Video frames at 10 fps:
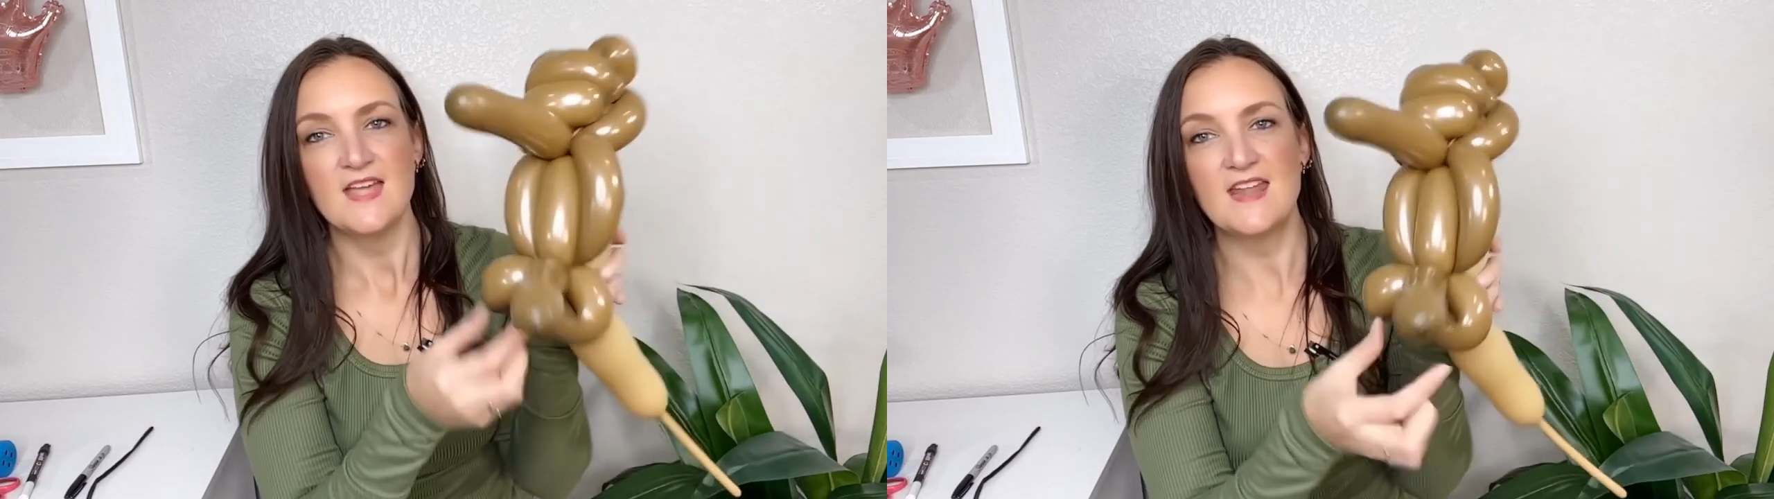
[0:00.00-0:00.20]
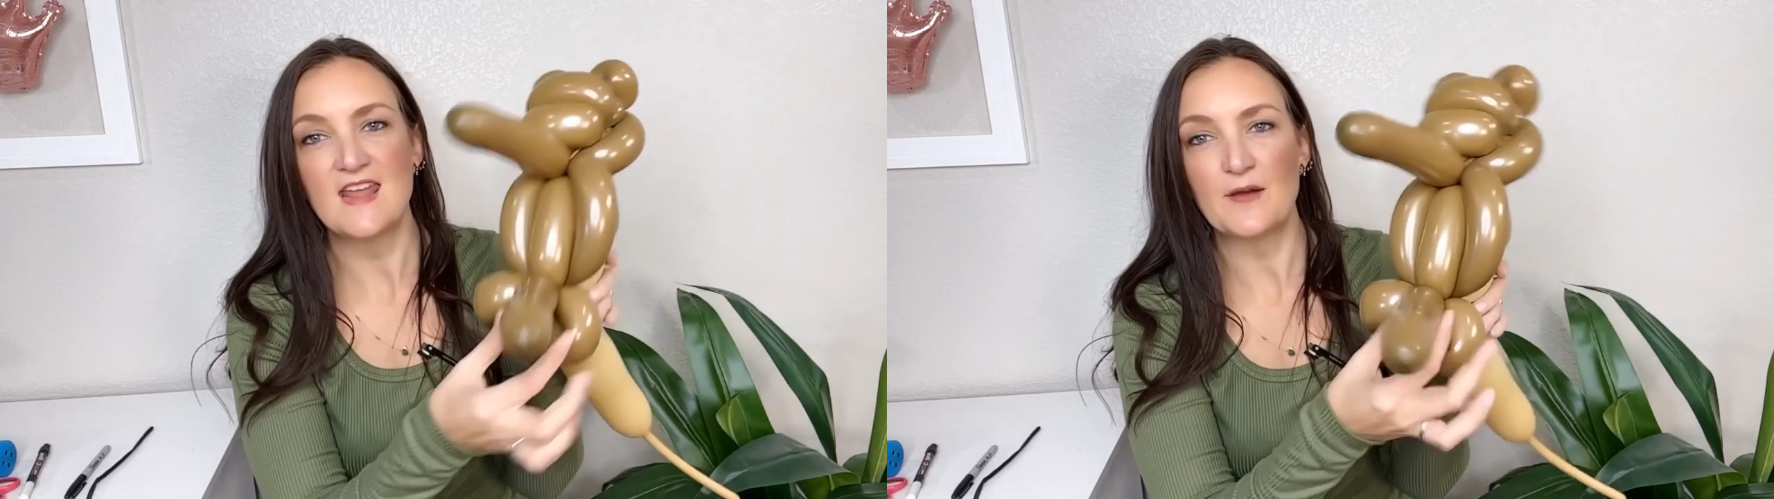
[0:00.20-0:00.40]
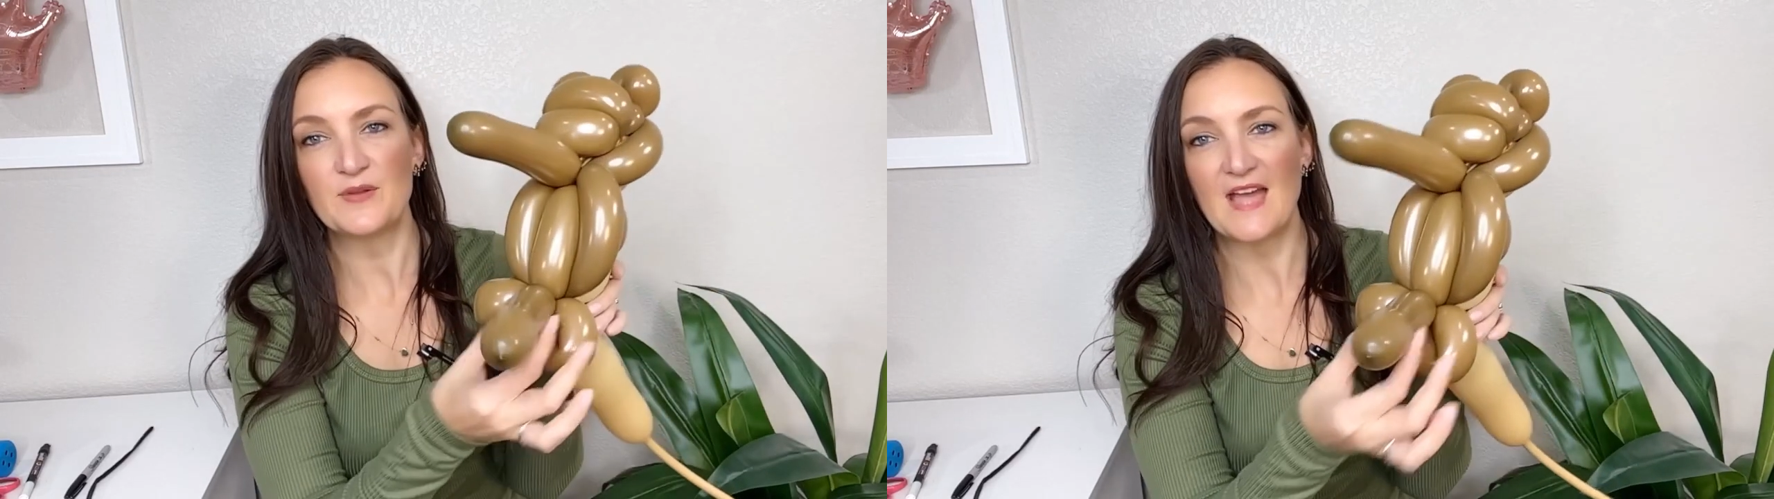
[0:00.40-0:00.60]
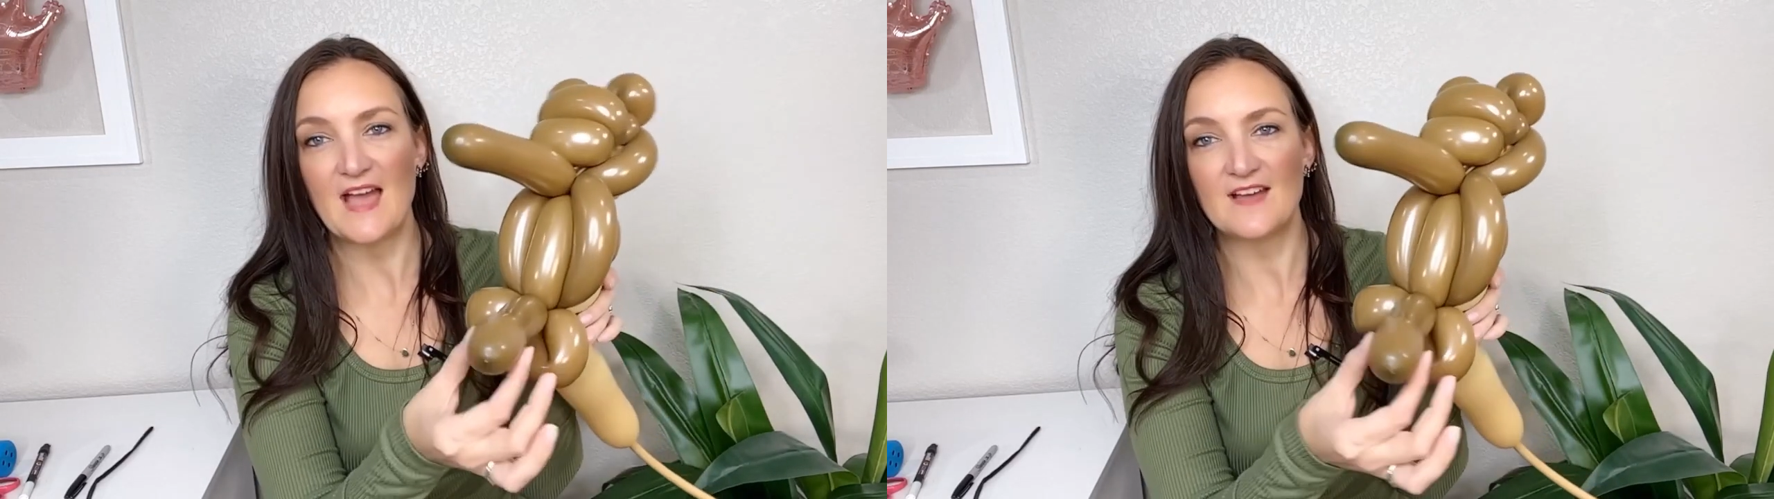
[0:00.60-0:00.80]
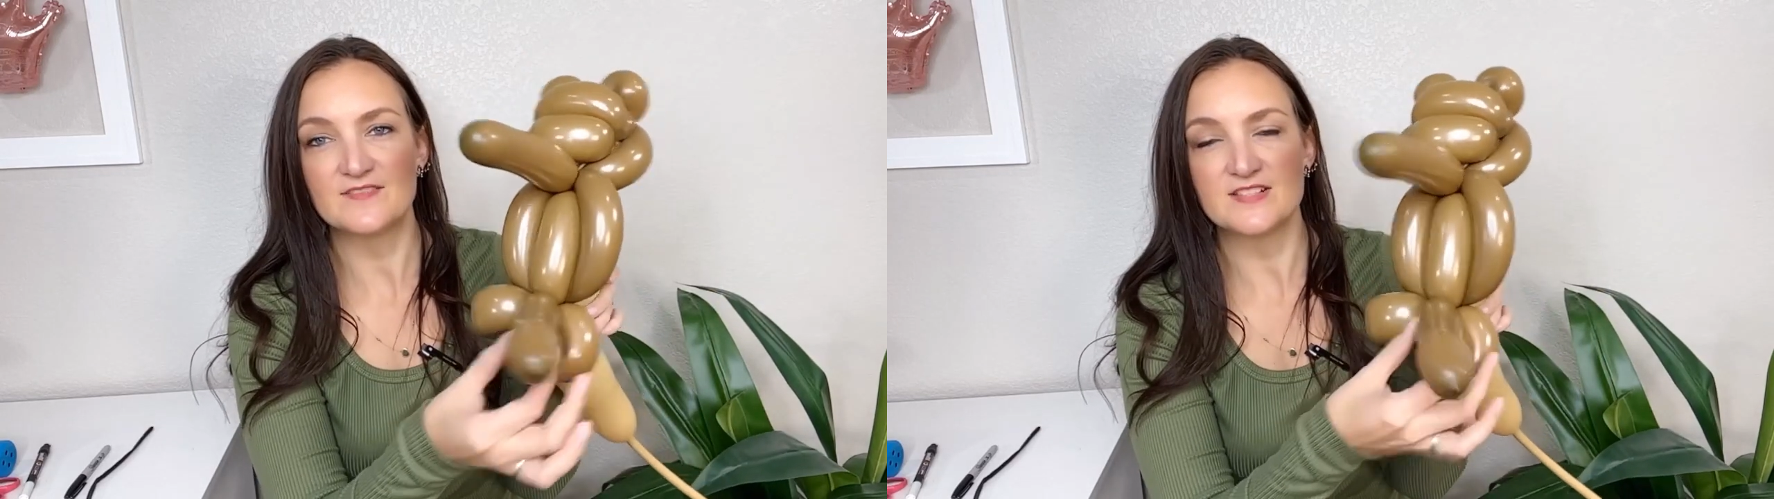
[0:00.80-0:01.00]
And now we
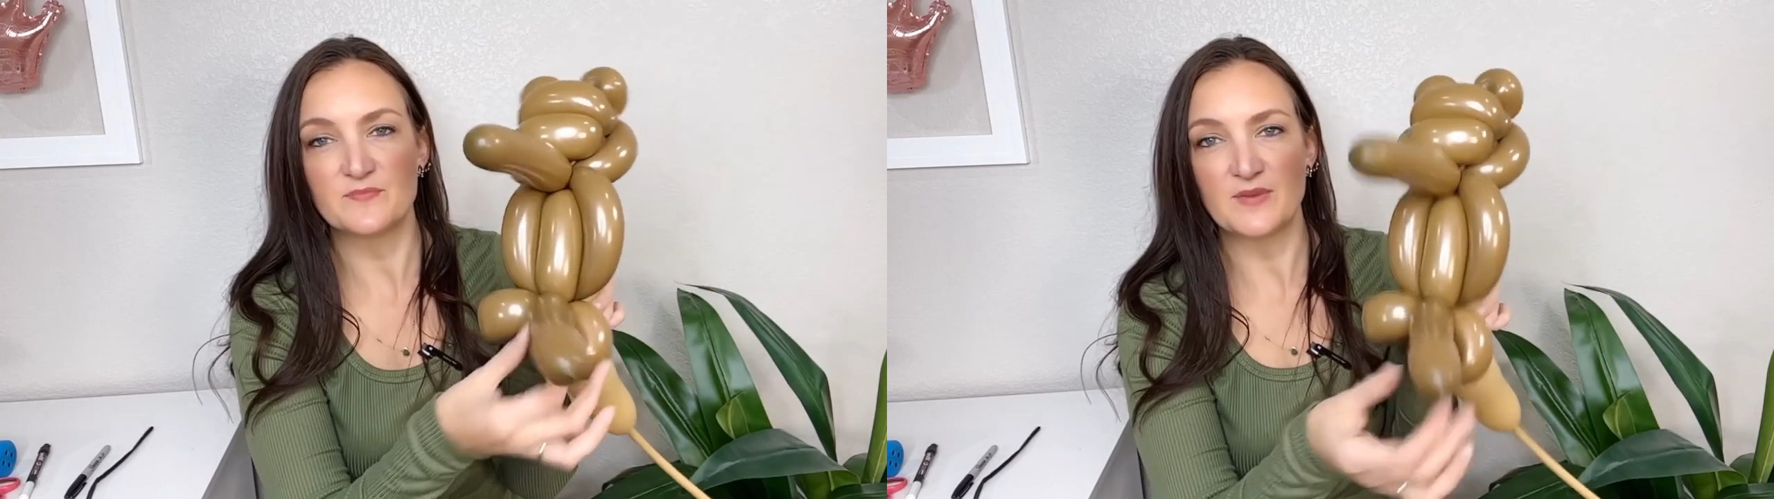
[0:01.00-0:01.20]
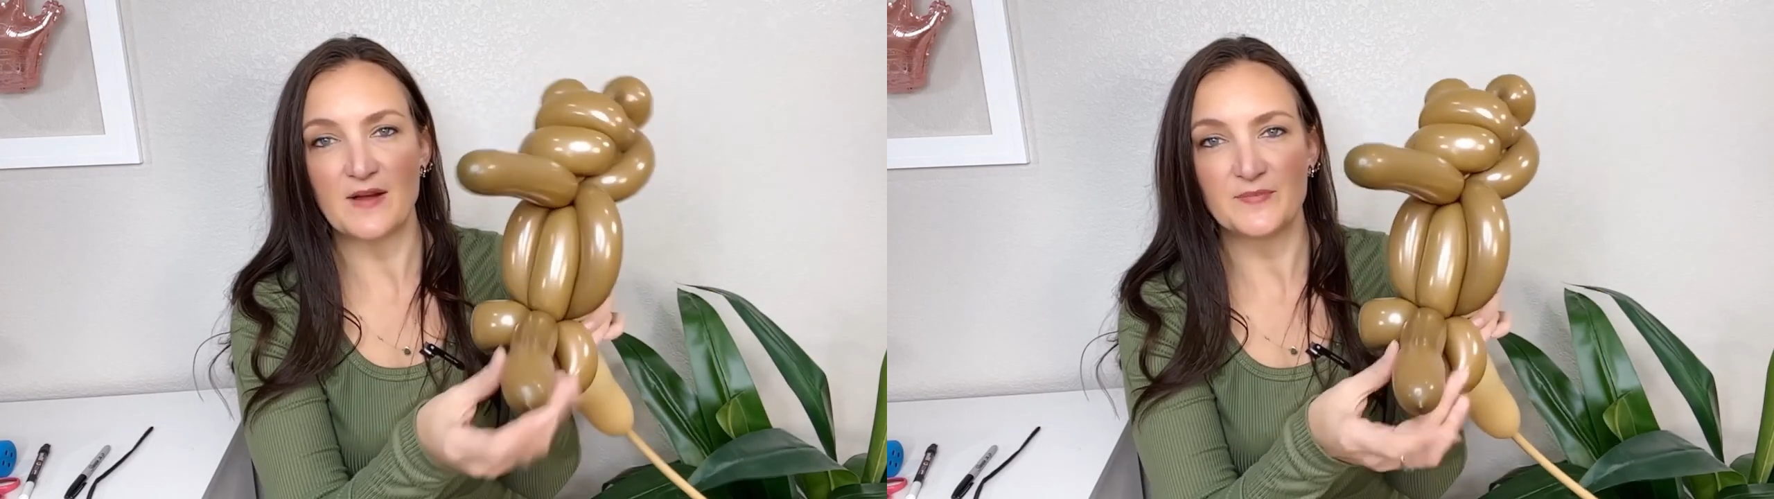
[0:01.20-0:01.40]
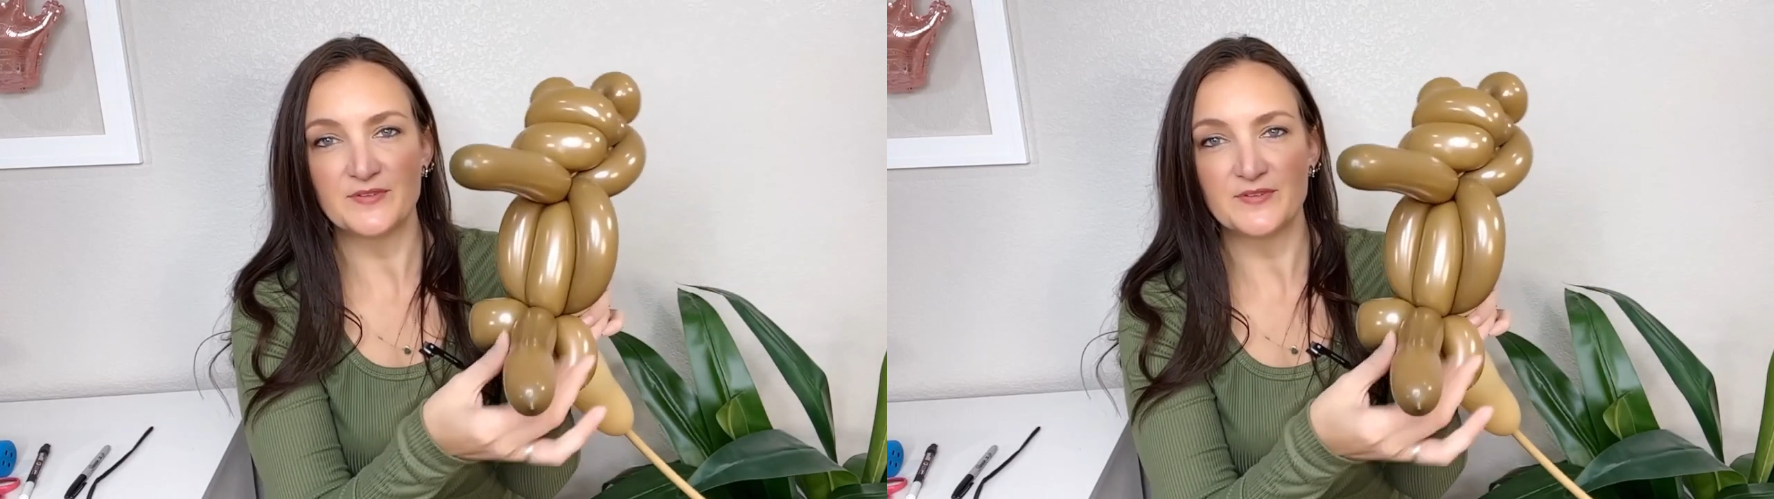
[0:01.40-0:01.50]
have some brown